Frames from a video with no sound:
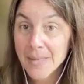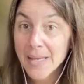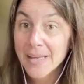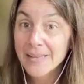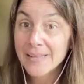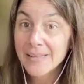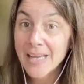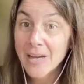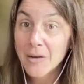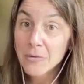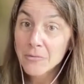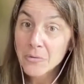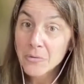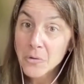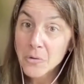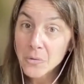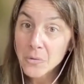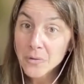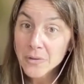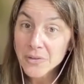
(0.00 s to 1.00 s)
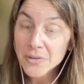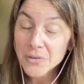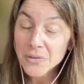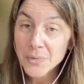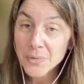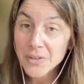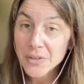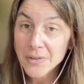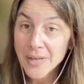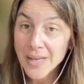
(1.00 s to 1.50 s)
Now, of course,
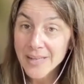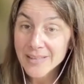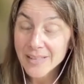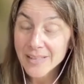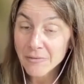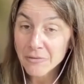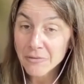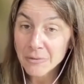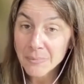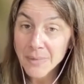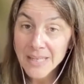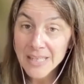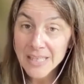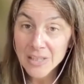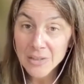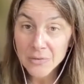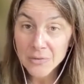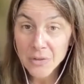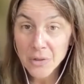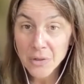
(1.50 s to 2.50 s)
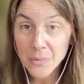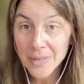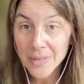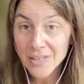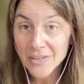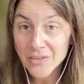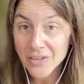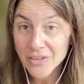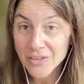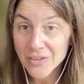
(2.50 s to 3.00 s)
when you're asking for money, you don't want to
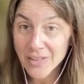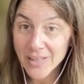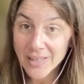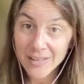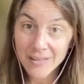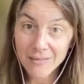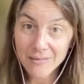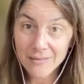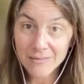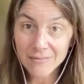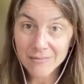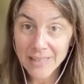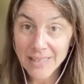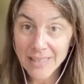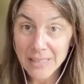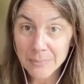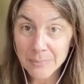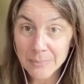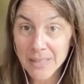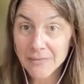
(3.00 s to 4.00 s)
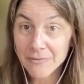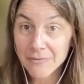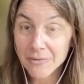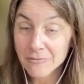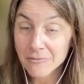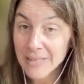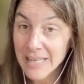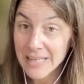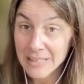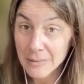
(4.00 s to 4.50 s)
just like raise money for
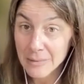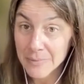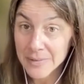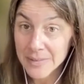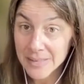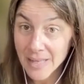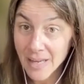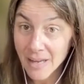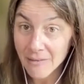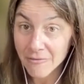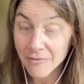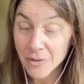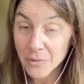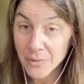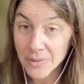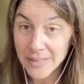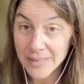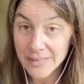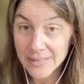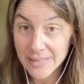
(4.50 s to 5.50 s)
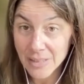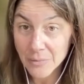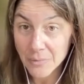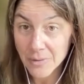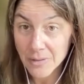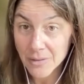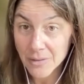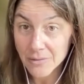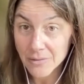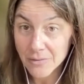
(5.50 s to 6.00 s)
random stuff. You want to stick
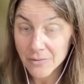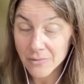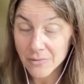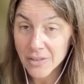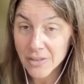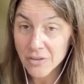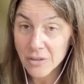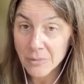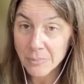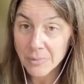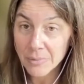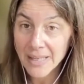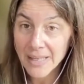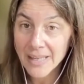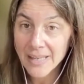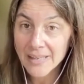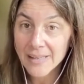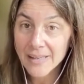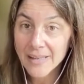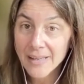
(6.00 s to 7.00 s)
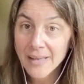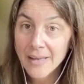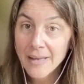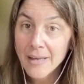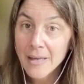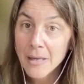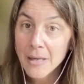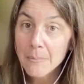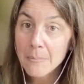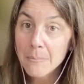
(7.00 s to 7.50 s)
with your strategic plan,
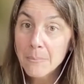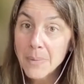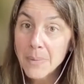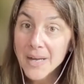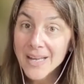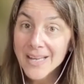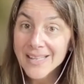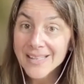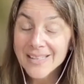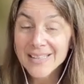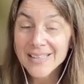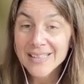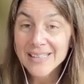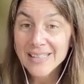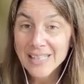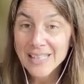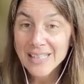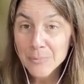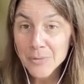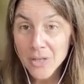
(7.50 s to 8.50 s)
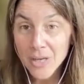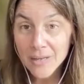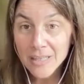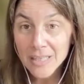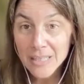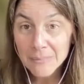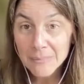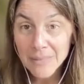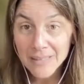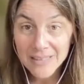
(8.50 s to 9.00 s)
but keep
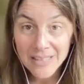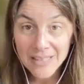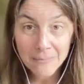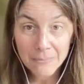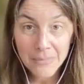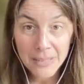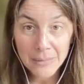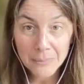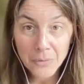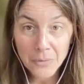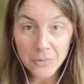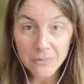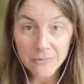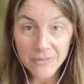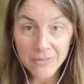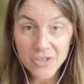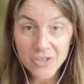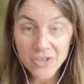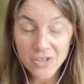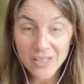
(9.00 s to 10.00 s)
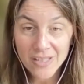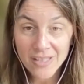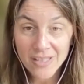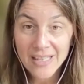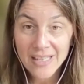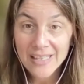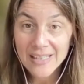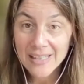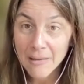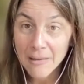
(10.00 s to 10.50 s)
talking about that big, bold vision.
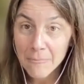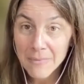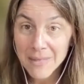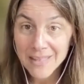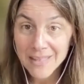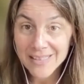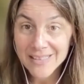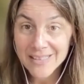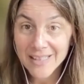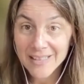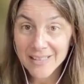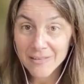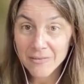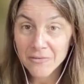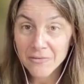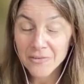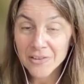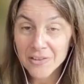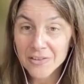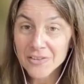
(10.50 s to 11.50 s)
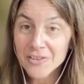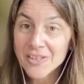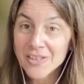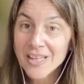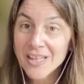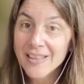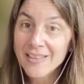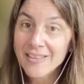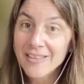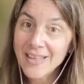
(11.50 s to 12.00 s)
Get me excited first,
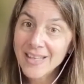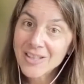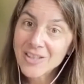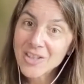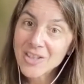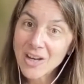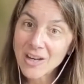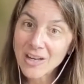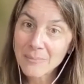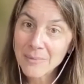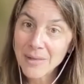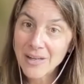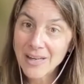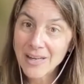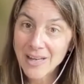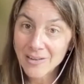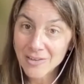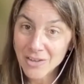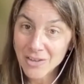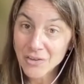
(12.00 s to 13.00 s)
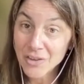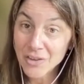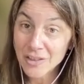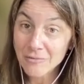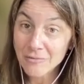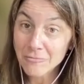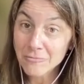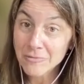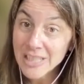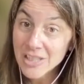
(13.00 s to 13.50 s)
then talk about how you're going to
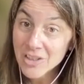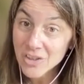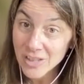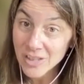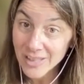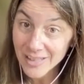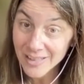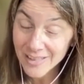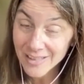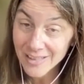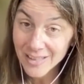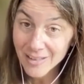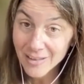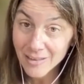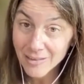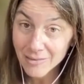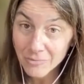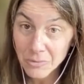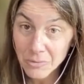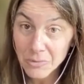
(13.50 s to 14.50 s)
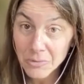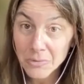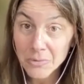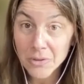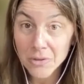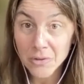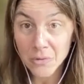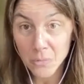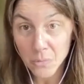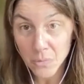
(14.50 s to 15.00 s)
reach it through
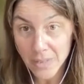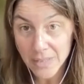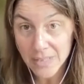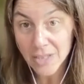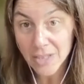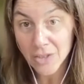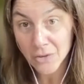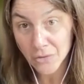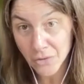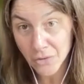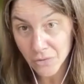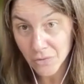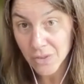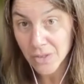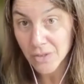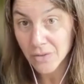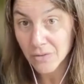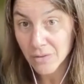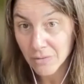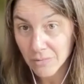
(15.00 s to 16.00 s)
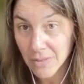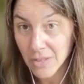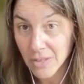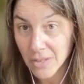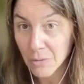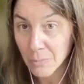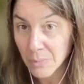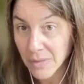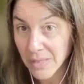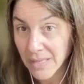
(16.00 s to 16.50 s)
your 1 year, 2 year, 3
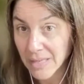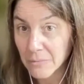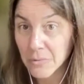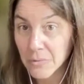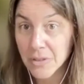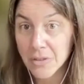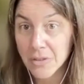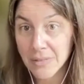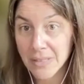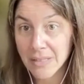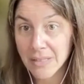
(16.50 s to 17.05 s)
year plan where you need